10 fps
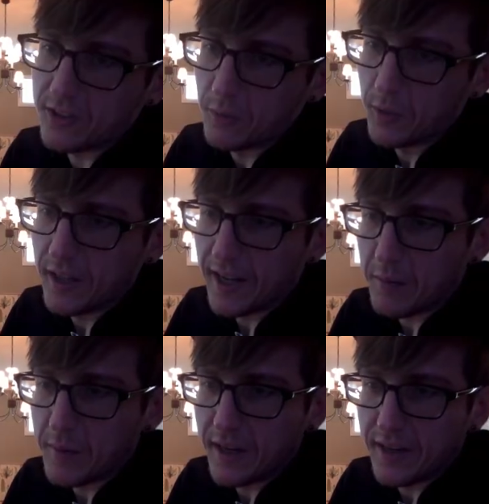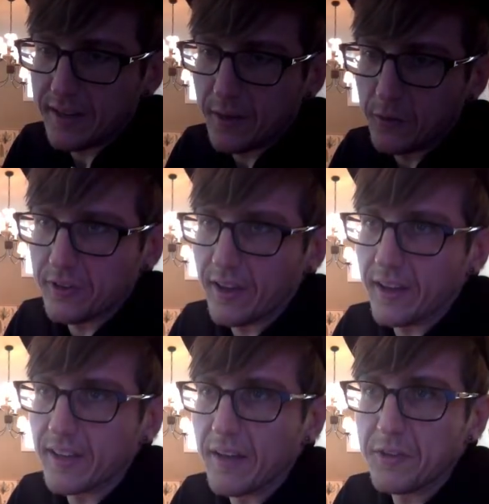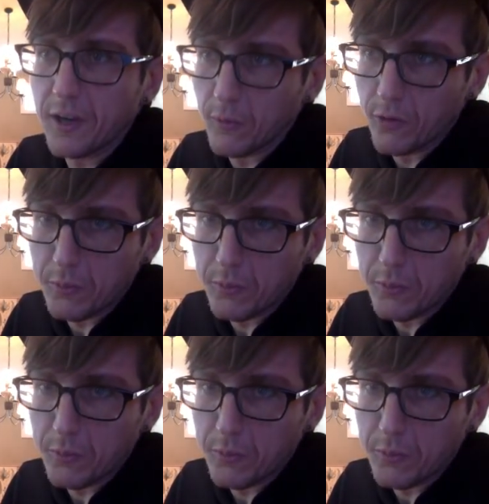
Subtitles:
Someone like me that was like left in a room